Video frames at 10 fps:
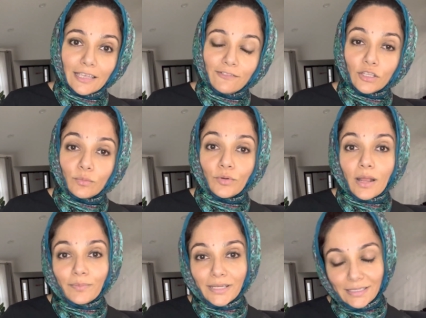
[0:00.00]
if the
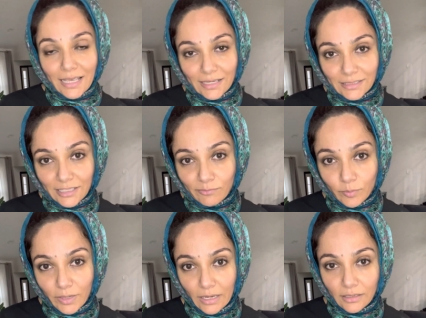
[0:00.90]
property taxes have been
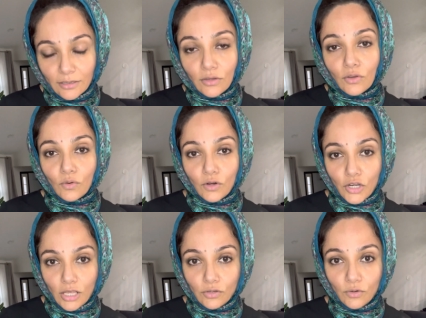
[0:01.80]
paid or
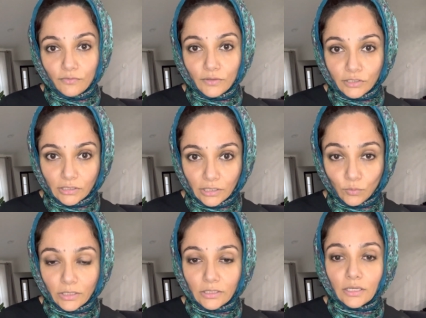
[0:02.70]
not, or if they're
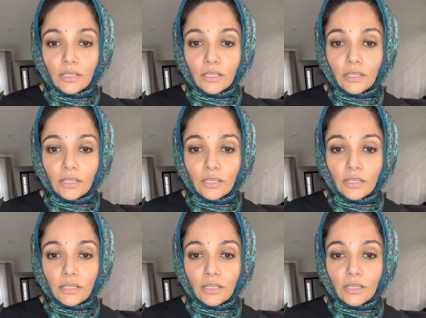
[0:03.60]
delinquent.